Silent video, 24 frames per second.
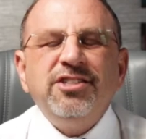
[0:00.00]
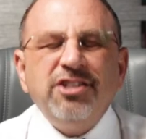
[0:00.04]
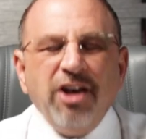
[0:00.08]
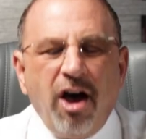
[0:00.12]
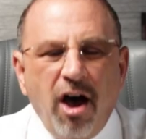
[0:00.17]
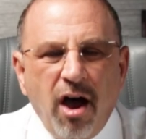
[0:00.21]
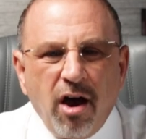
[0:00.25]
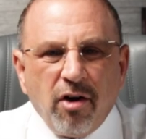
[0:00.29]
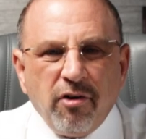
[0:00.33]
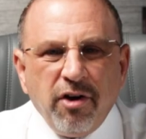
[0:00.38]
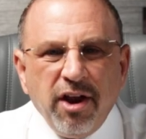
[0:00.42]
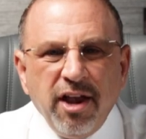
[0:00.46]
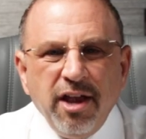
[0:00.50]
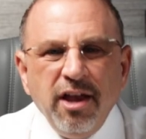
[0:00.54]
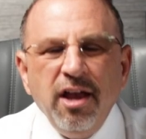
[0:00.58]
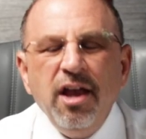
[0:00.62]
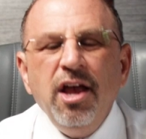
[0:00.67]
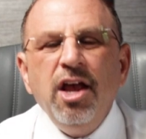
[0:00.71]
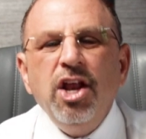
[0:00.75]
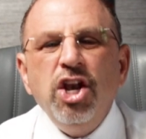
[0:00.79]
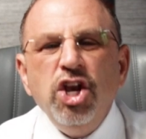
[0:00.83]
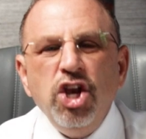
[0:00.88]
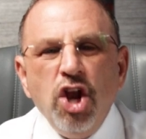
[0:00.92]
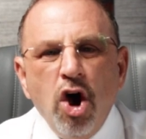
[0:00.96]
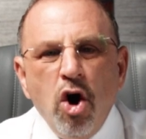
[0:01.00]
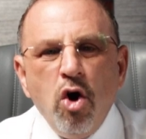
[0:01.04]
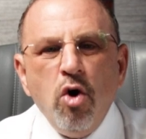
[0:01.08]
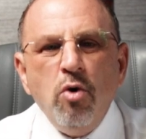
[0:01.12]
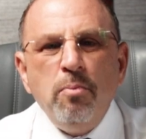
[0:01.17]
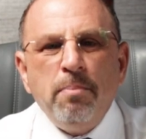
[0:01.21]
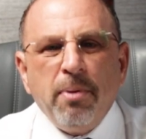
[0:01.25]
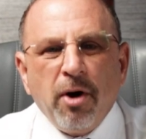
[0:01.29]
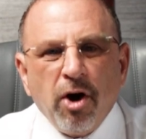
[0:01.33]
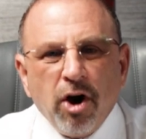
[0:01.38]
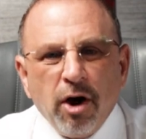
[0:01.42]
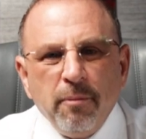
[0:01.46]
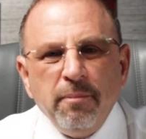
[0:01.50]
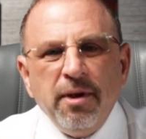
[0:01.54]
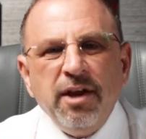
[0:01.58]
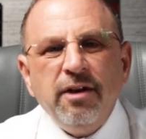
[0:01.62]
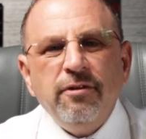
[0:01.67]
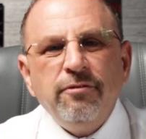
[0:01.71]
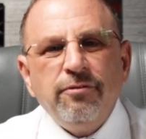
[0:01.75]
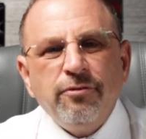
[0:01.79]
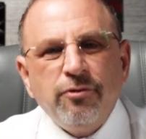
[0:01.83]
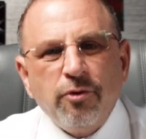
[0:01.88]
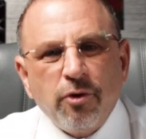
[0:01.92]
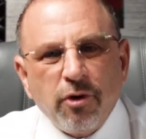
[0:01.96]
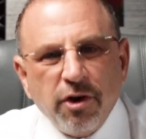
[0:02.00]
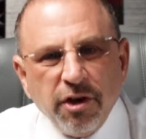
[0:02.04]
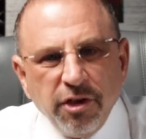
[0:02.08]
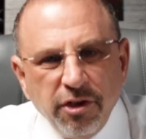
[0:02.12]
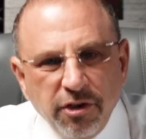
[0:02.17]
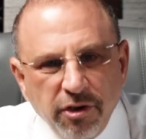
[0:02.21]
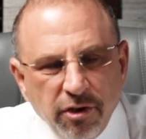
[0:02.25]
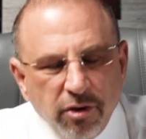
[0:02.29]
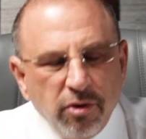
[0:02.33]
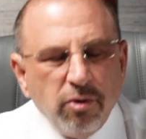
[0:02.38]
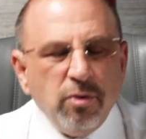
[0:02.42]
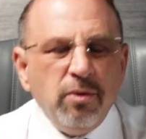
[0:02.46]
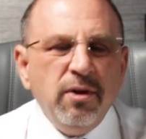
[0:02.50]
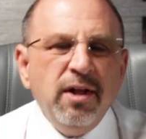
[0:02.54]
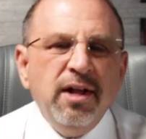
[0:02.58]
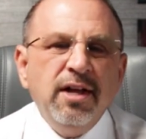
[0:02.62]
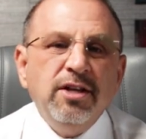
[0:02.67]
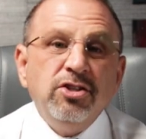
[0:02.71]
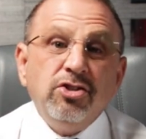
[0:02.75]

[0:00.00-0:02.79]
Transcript: sorry, no permit for you.